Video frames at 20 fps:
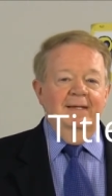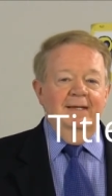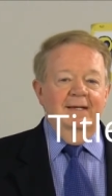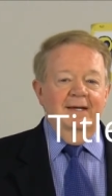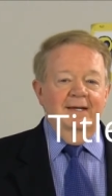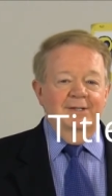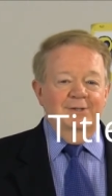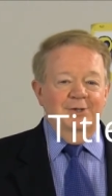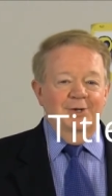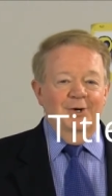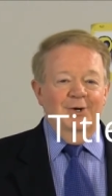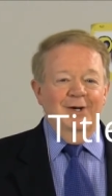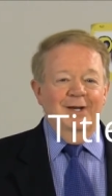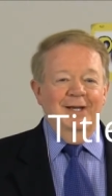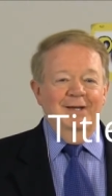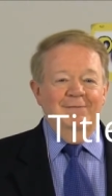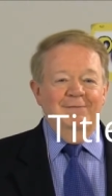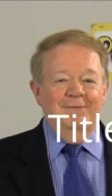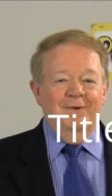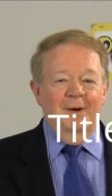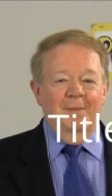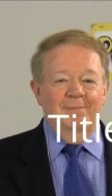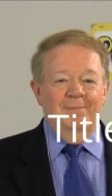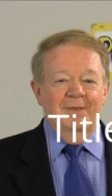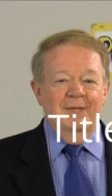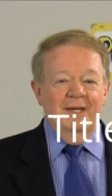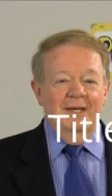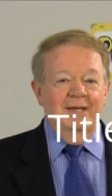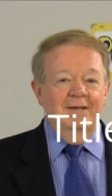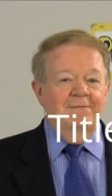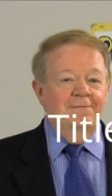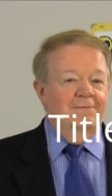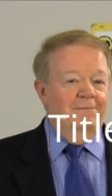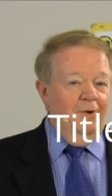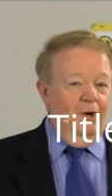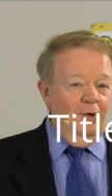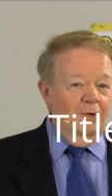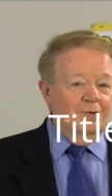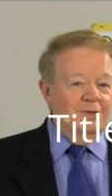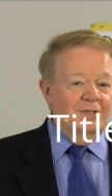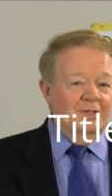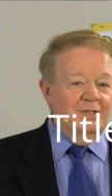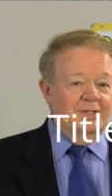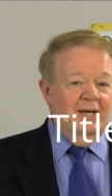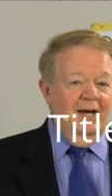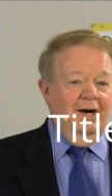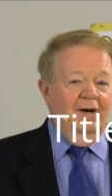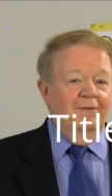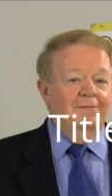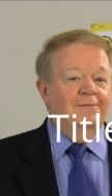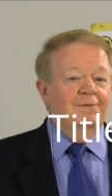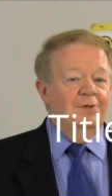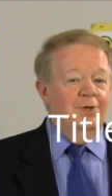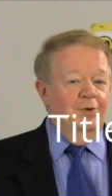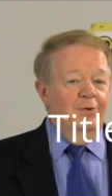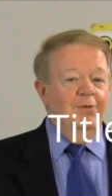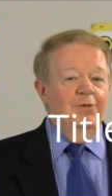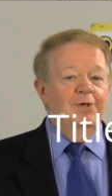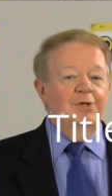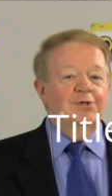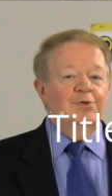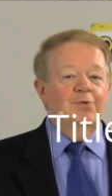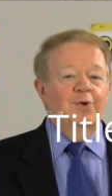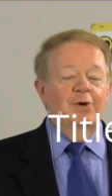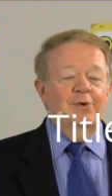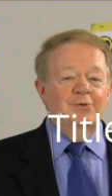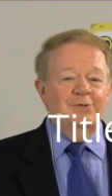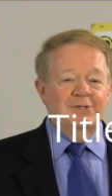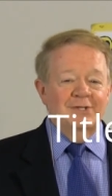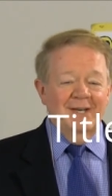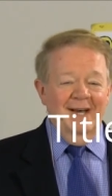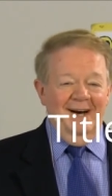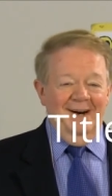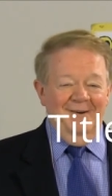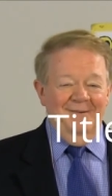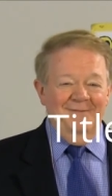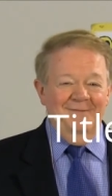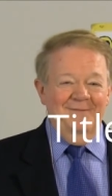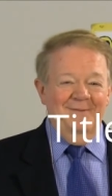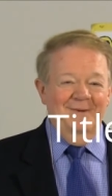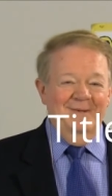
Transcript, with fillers: A journey from the false self to the true self?